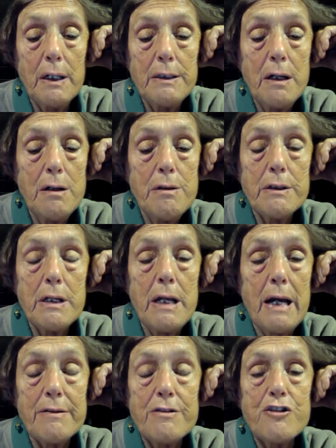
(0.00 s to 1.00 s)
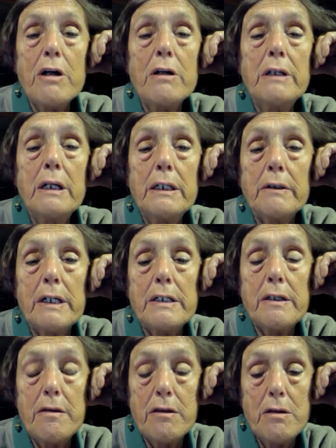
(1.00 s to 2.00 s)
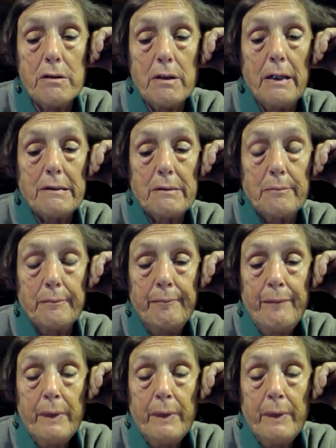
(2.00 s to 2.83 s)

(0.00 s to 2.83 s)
know that he hasn't shown any great enthusiasm.